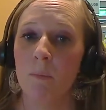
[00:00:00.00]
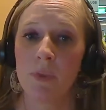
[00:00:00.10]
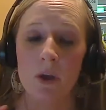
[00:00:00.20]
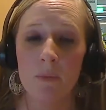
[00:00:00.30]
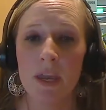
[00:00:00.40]

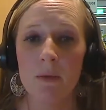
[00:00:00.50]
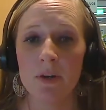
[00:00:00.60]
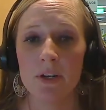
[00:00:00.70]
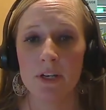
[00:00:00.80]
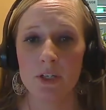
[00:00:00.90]
you'll be
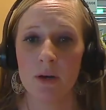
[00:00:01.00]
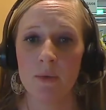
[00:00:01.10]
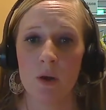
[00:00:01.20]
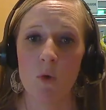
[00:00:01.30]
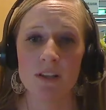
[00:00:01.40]
able to
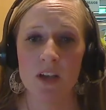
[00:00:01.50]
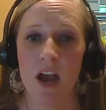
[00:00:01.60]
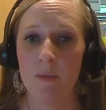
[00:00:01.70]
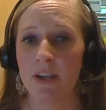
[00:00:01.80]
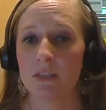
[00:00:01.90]
determine what
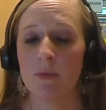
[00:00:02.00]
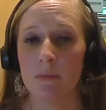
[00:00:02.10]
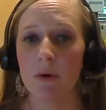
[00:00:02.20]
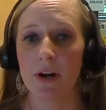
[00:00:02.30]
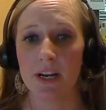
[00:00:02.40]
topics
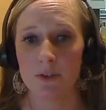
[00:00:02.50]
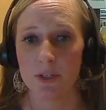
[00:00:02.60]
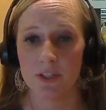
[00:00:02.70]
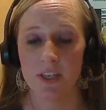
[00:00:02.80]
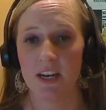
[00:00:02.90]
people are
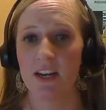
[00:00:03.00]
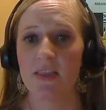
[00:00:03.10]
interested in.